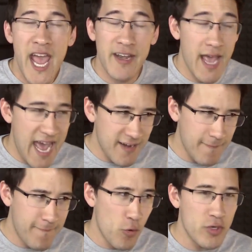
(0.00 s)
And at
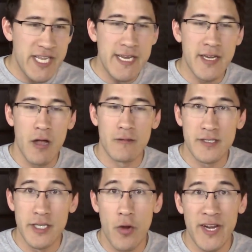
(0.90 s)

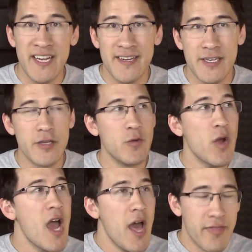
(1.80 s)
$14 donated
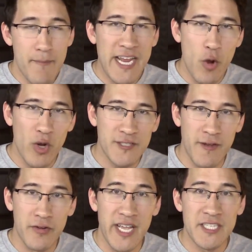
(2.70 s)
to the Make-A-Wish
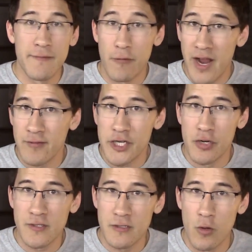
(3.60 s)
Foundation for every
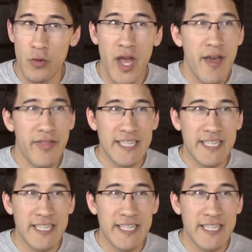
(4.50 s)
shirt sold,